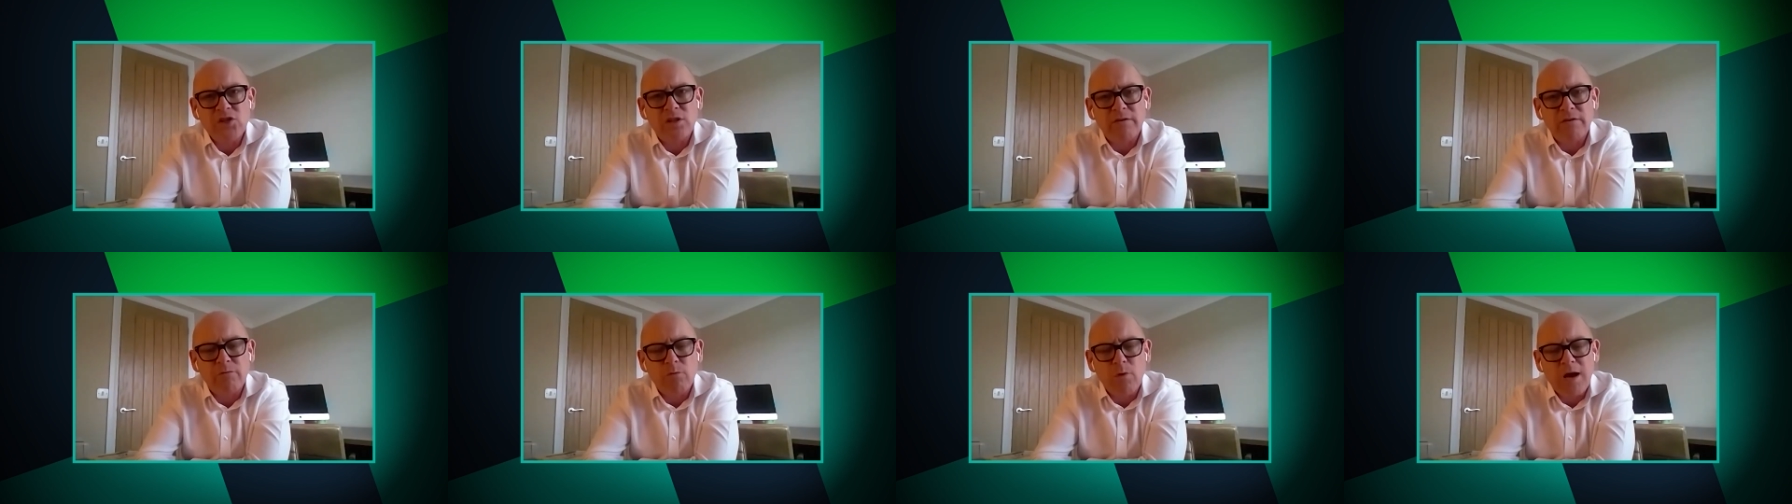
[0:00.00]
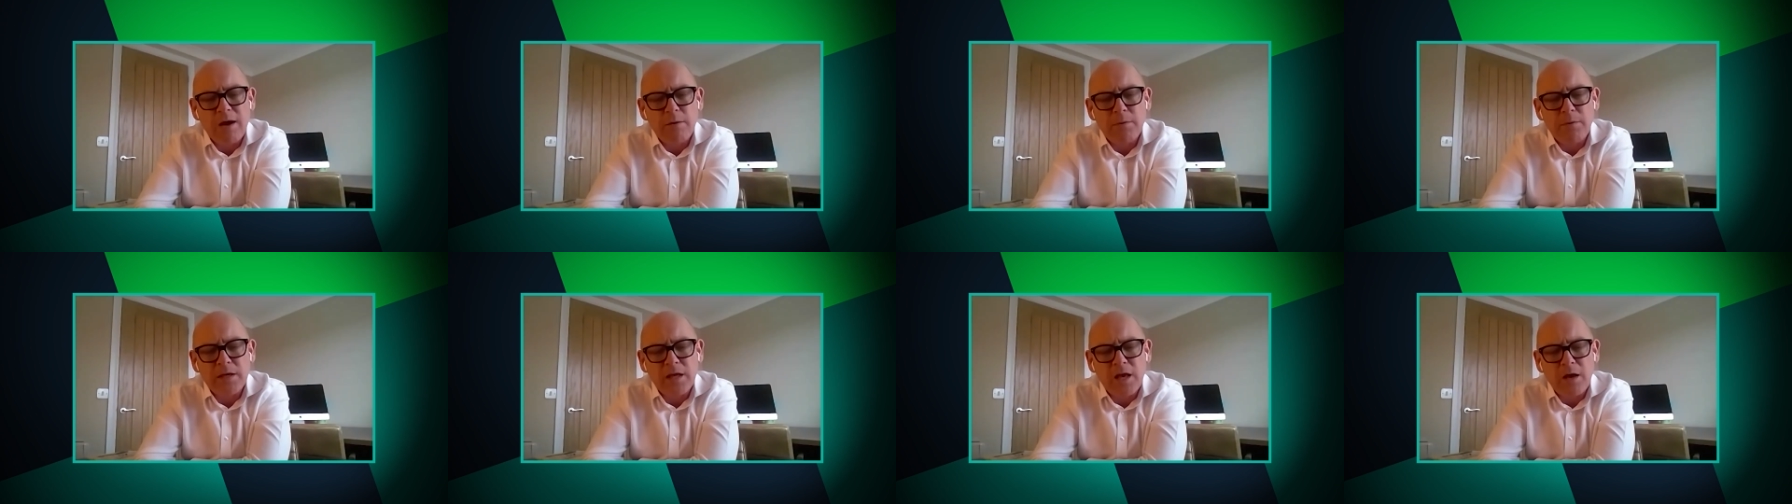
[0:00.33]
vision of
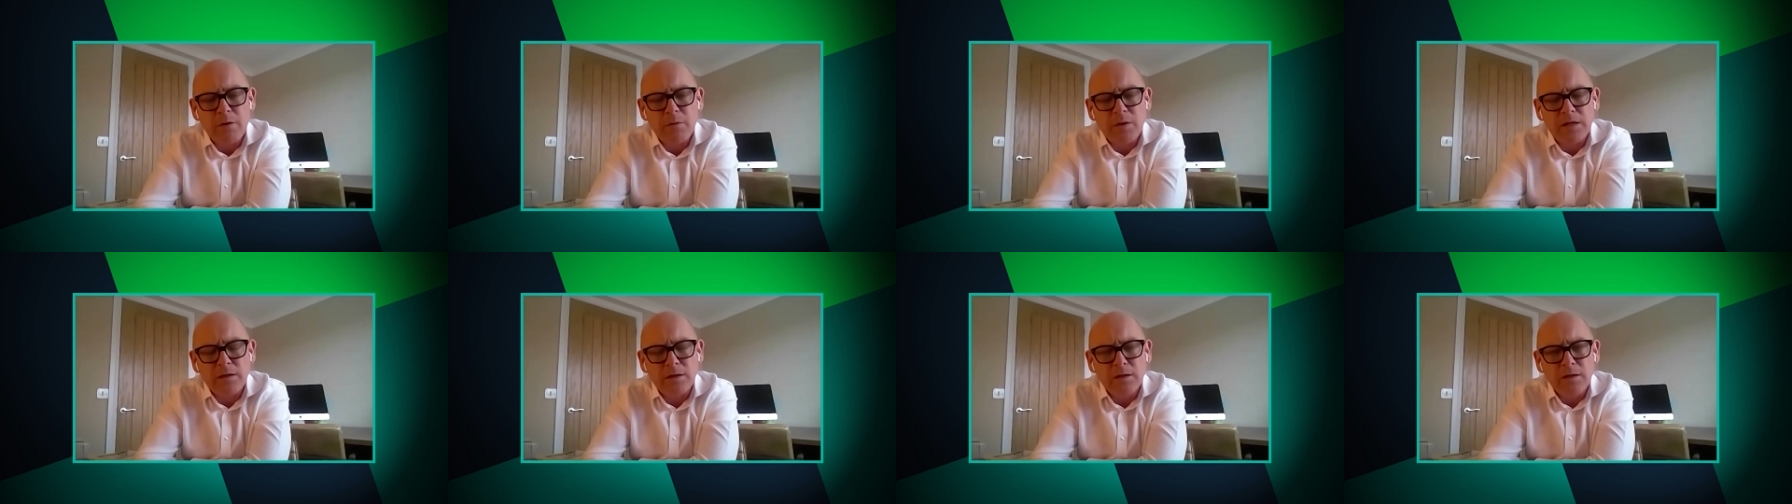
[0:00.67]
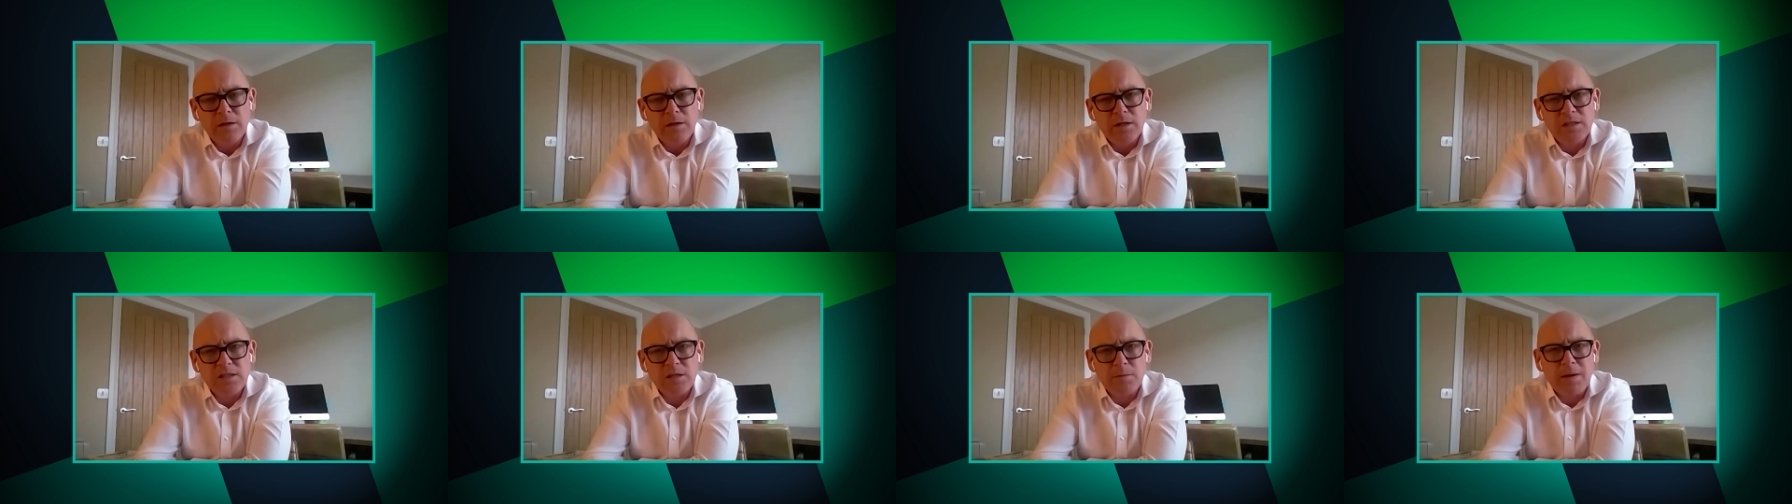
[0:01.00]
where we're going.
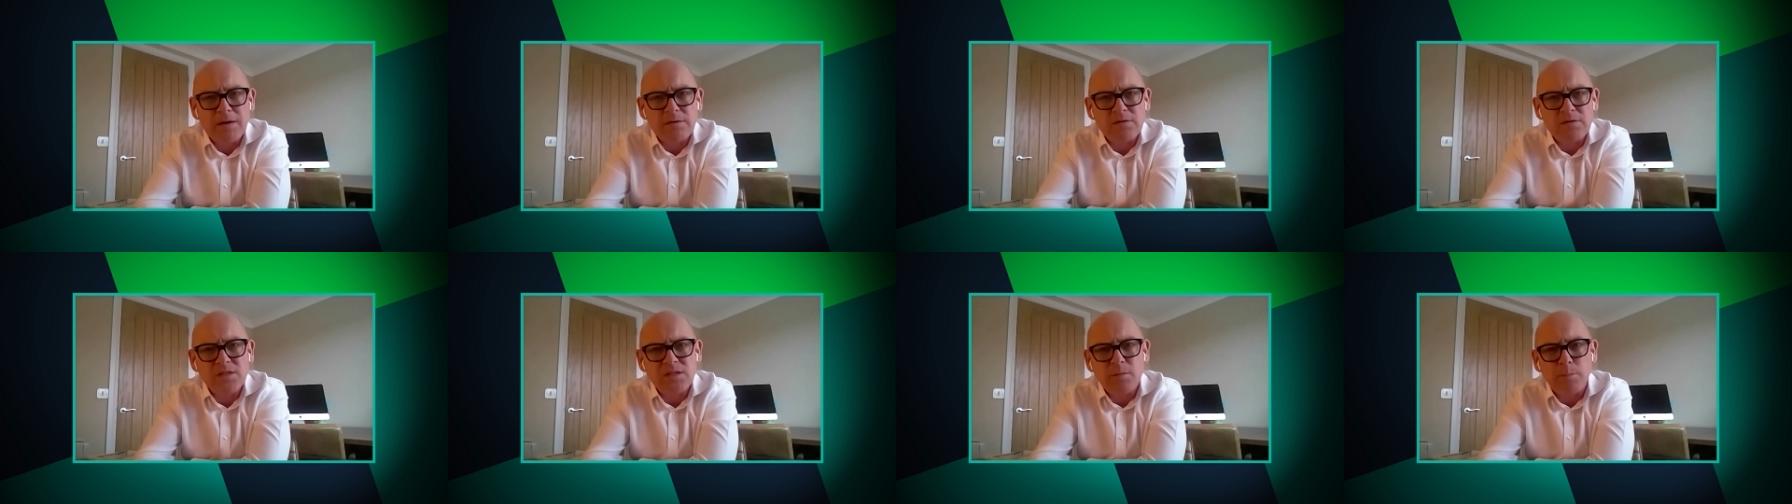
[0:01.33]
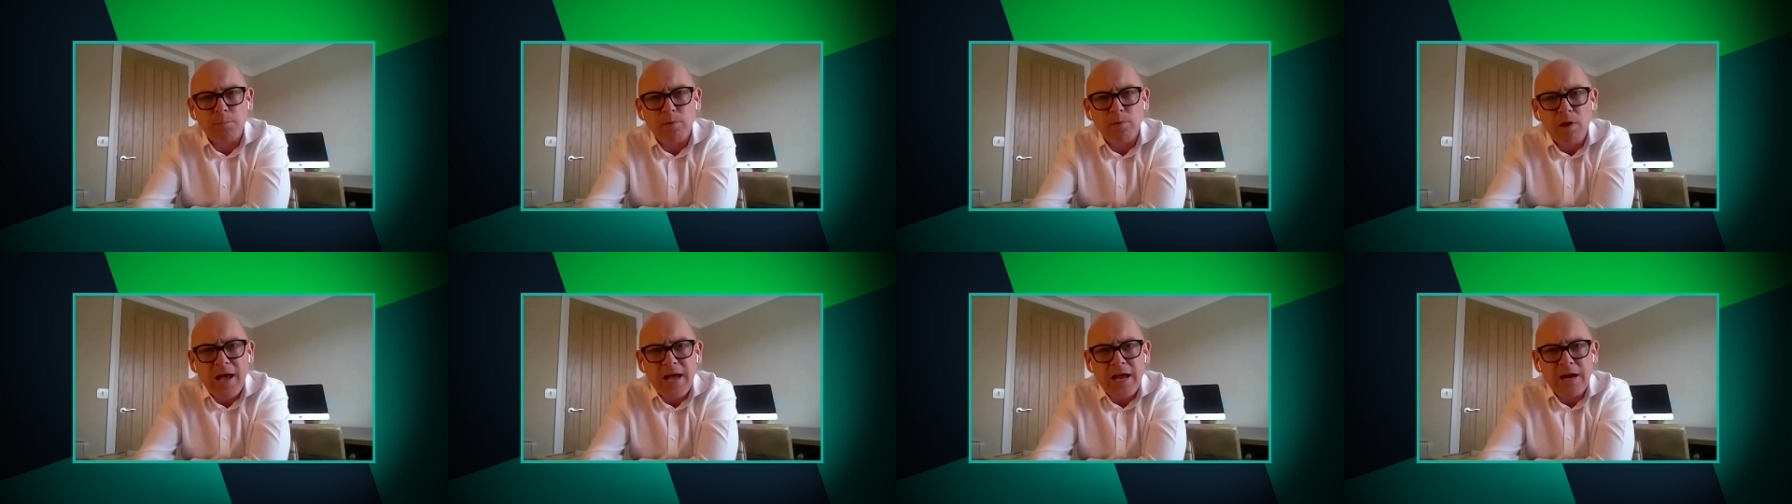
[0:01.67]
It's about
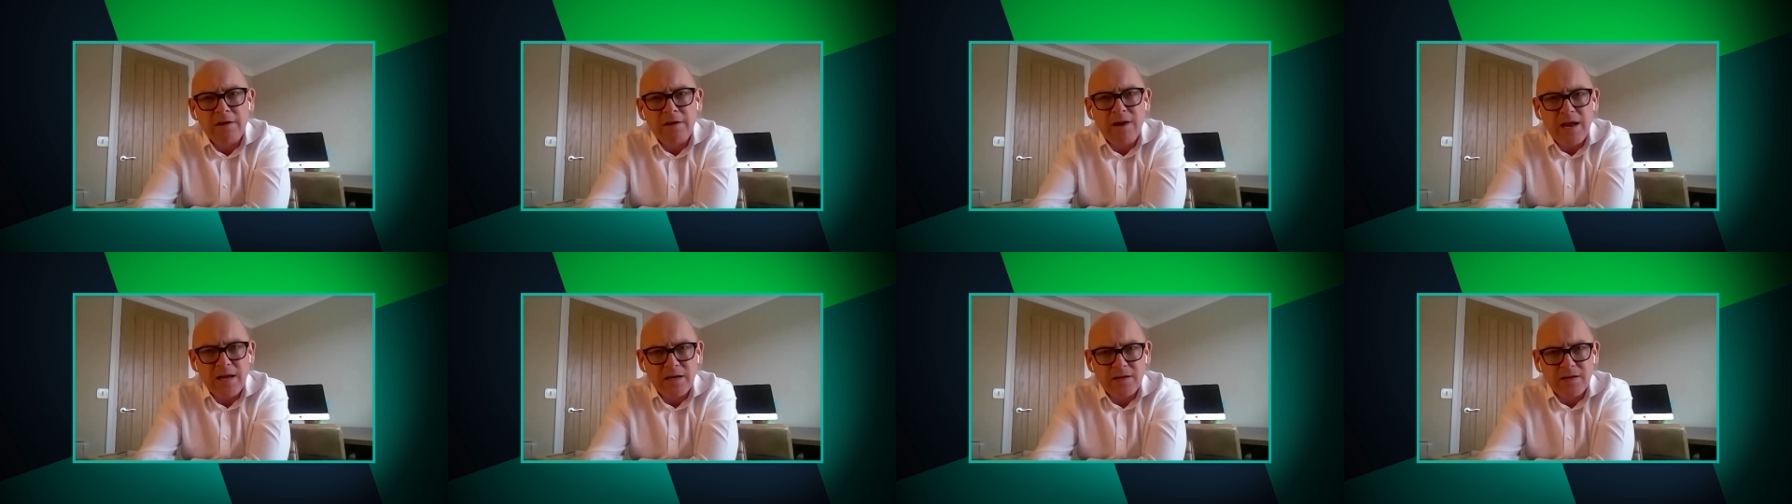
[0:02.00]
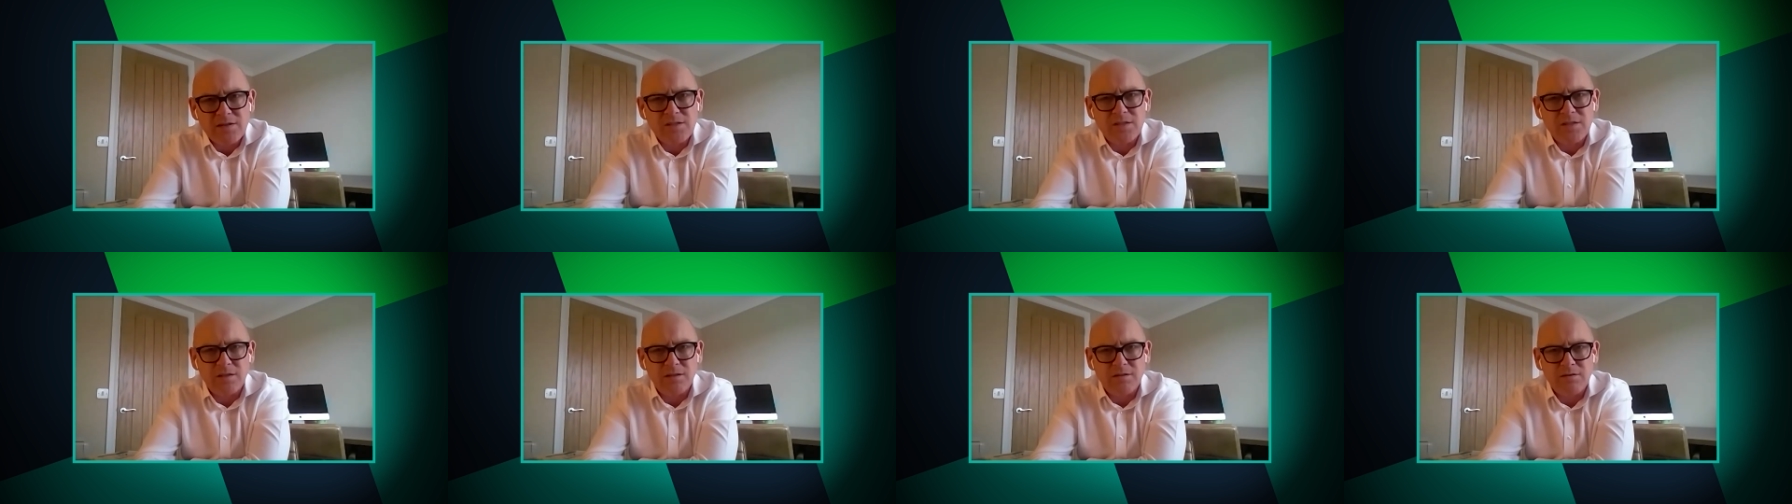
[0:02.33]
supplier
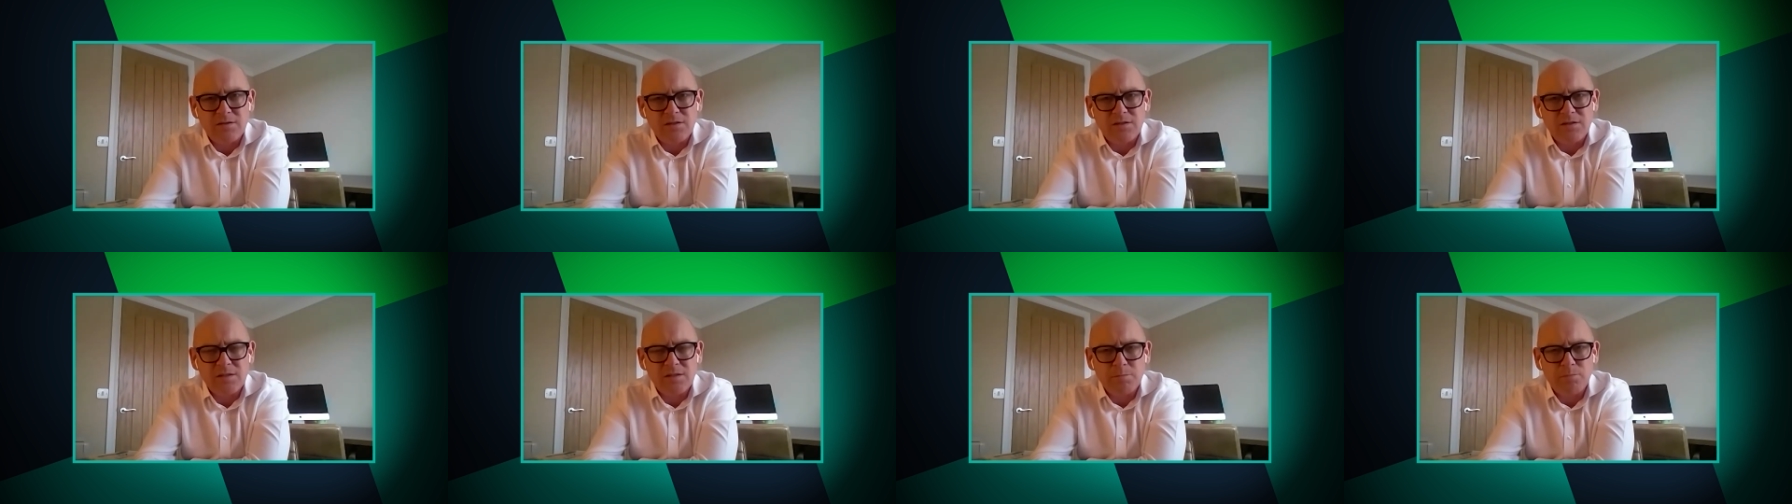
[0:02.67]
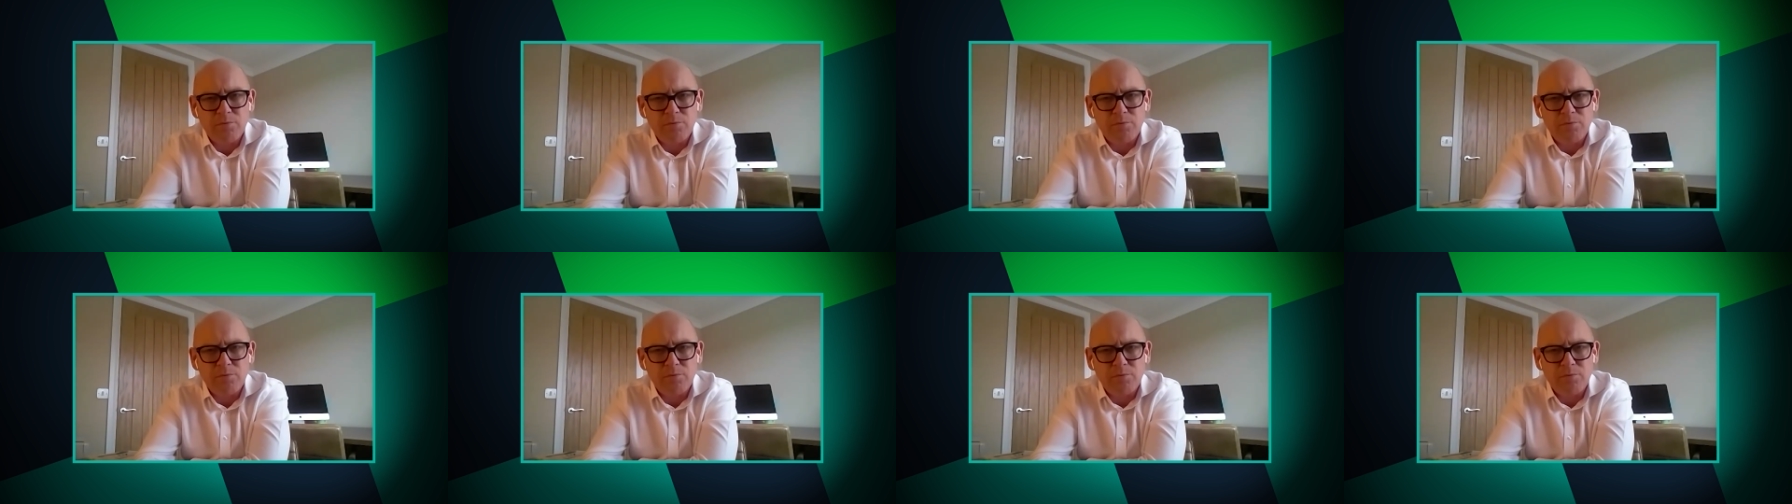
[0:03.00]
excellence